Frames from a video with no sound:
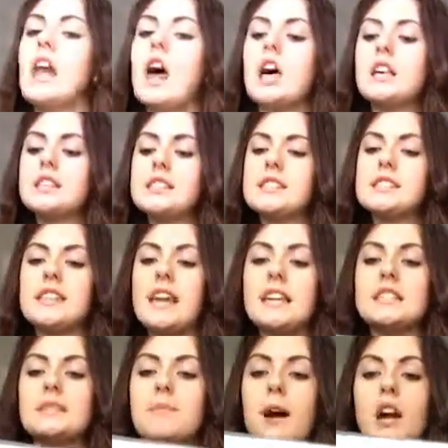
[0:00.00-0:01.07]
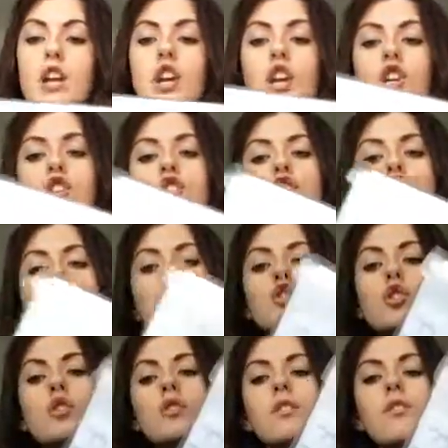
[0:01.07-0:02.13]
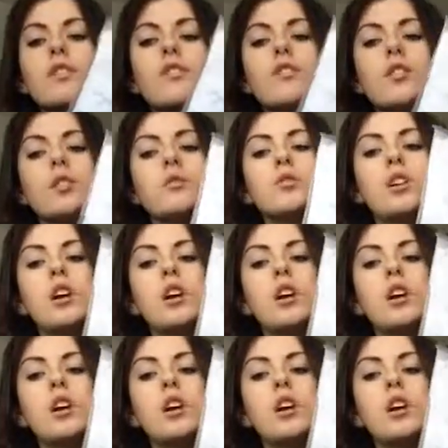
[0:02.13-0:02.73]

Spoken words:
last is my geography folder.